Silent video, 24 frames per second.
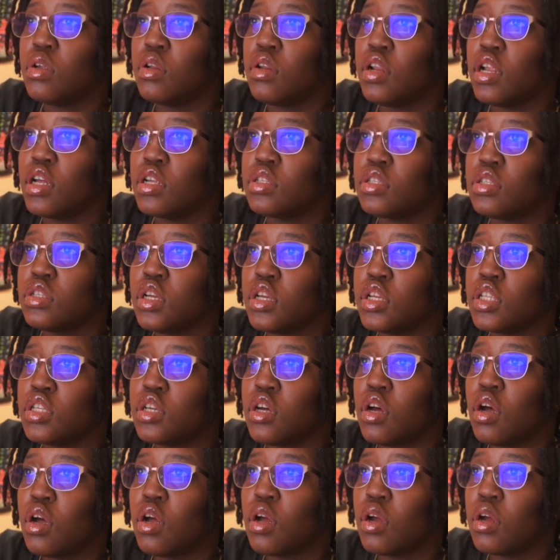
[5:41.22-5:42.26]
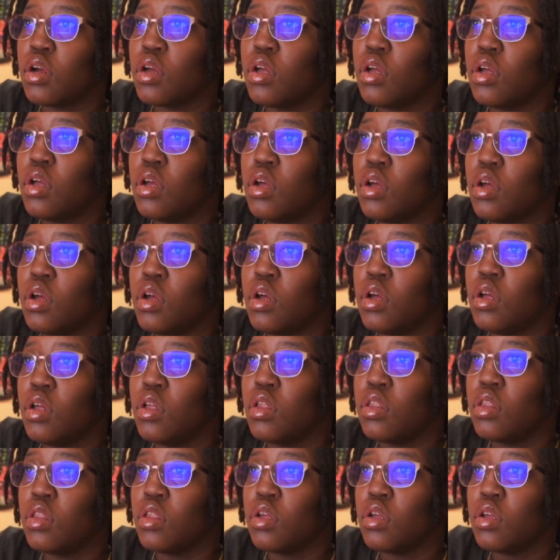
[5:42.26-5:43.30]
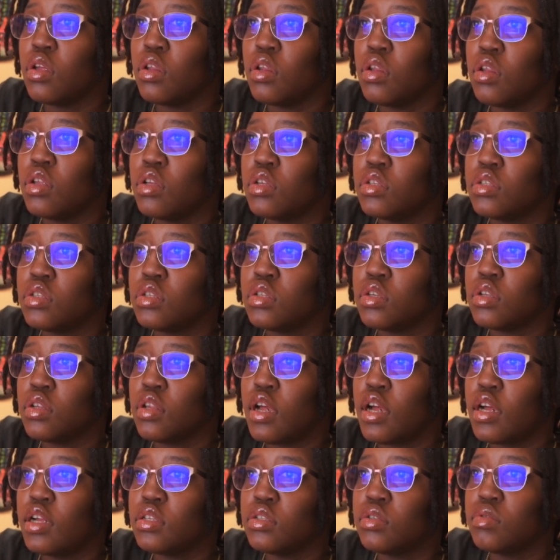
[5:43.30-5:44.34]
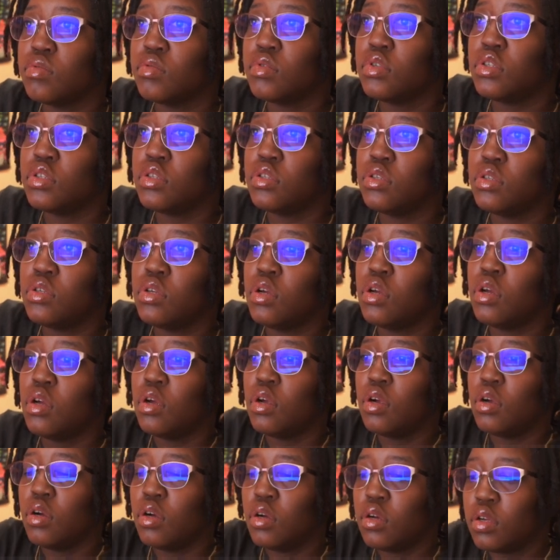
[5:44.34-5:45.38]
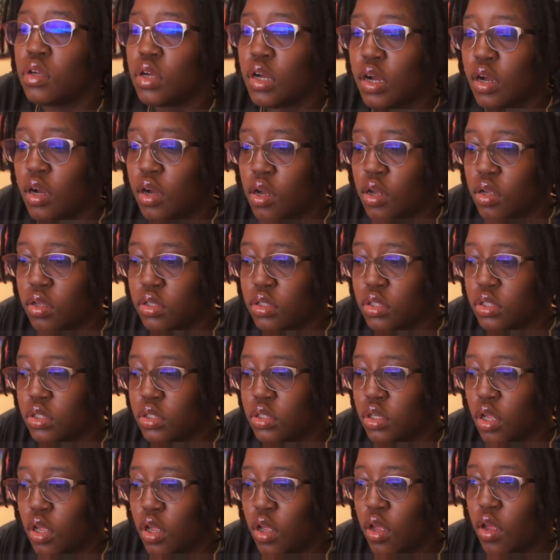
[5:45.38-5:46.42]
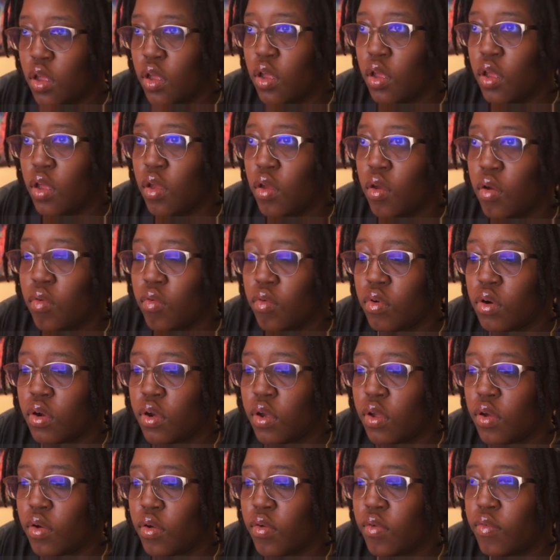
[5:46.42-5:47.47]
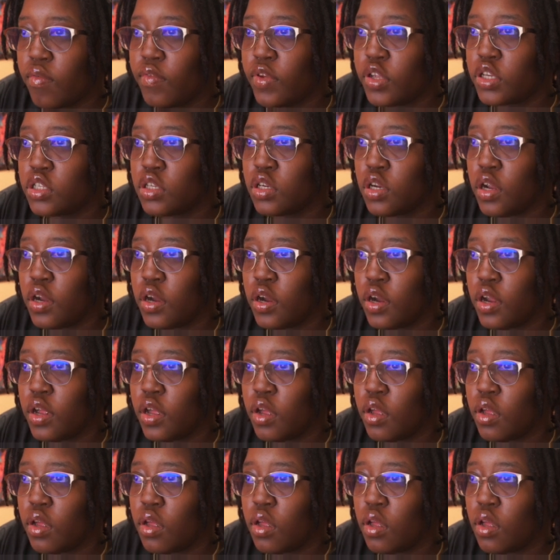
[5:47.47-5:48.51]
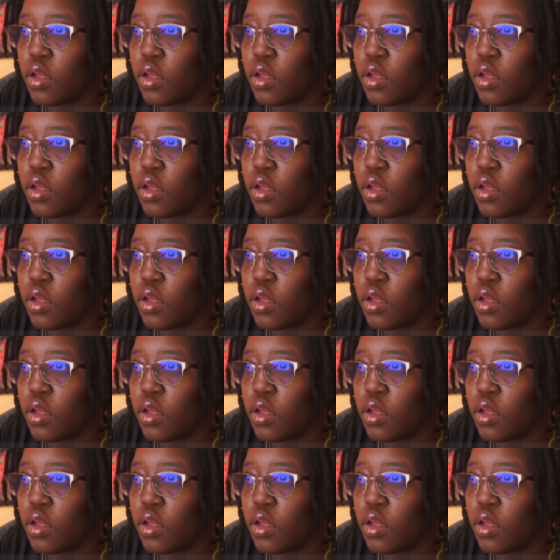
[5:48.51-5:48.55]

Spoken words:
That's TikTok. Then this last one, I'll say Royal Visionary